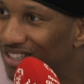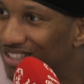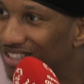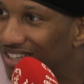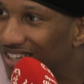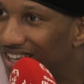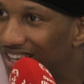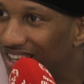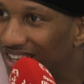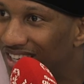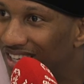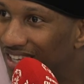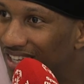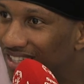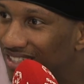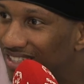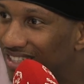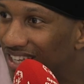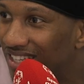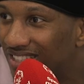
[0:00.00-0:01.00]
so
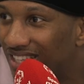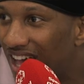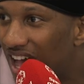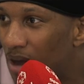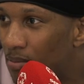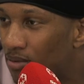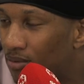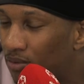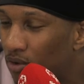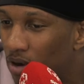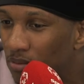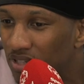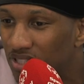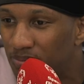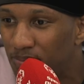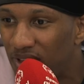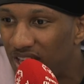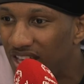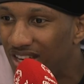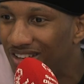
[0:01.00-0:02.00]
it's a high performance
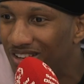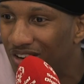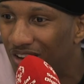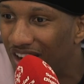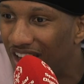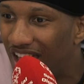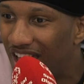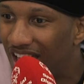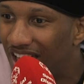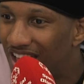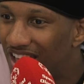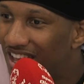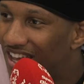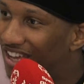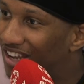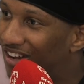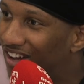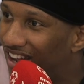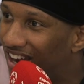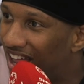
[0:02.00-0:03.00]
pen, that,
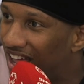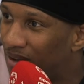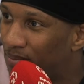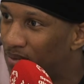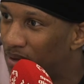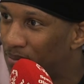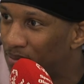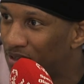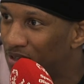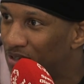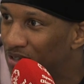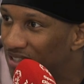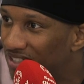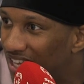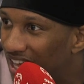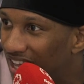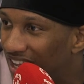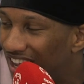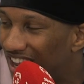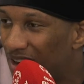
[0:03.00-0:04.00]
a lot of people use
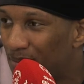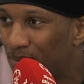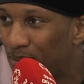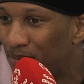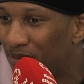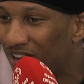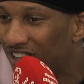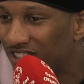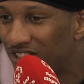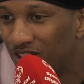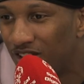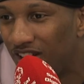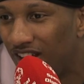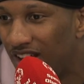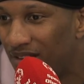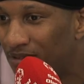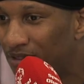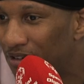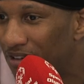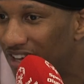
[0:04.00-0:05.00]
at the professional
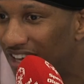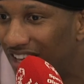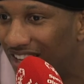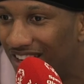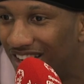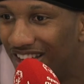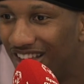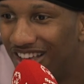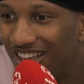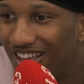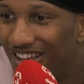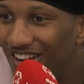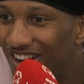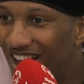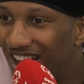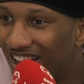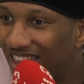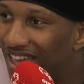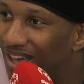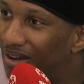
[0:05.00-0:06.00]
level, and,
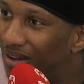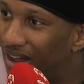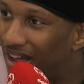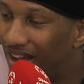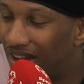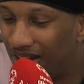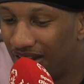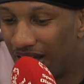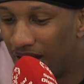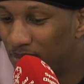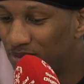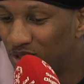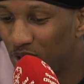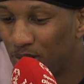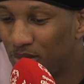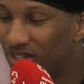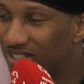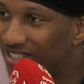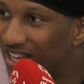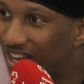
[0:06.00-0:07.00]
I'm
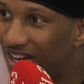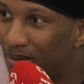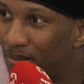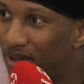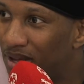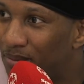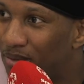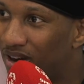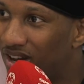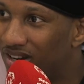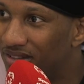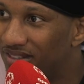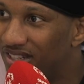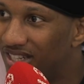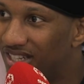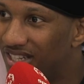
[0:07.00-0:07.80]
super excited to be a part of it.